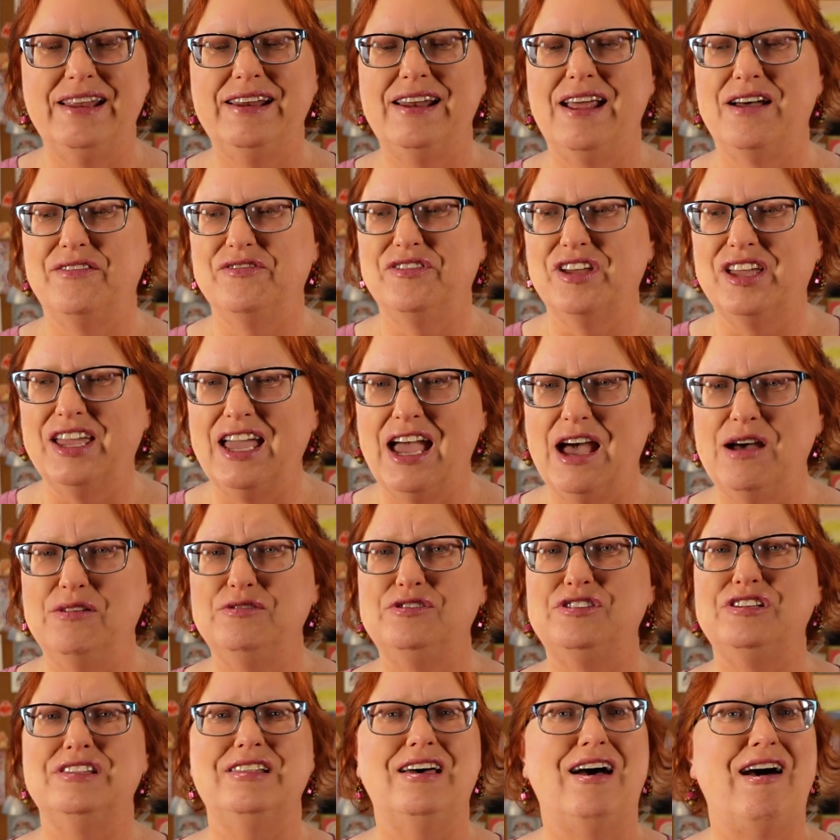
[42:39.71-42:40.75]
and have the
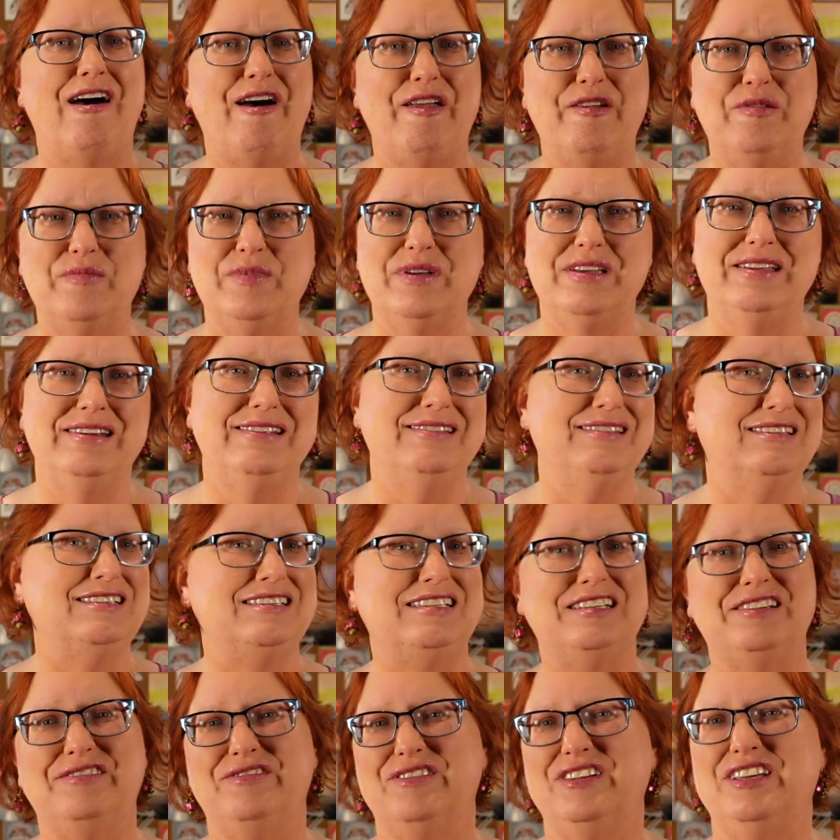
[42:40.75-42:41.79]
couch and the ottoman and the
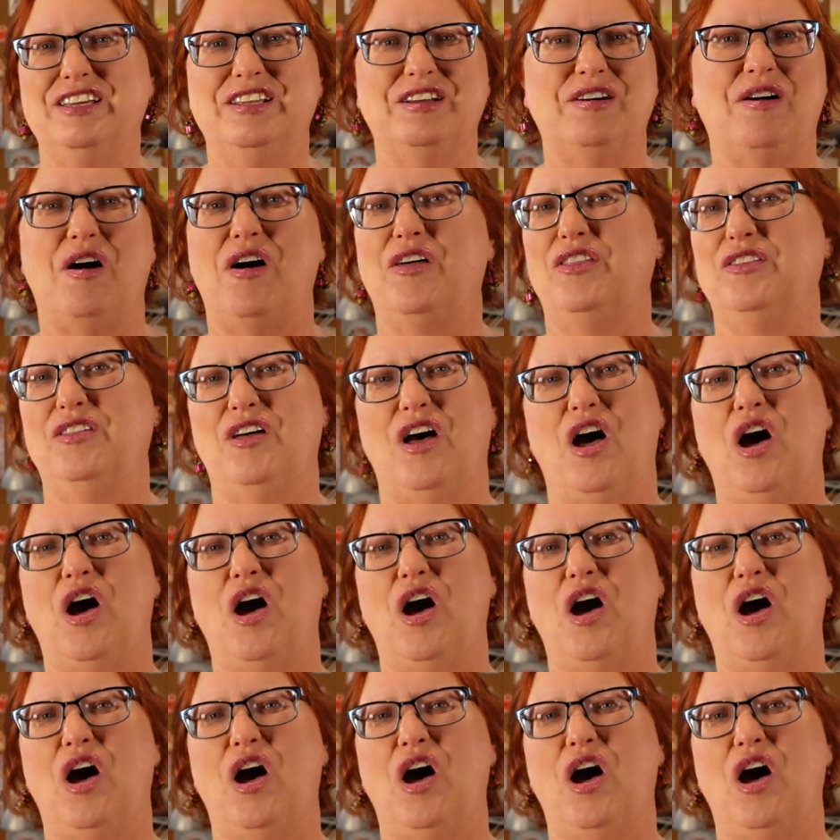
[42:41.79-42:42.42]
TV, you know, all,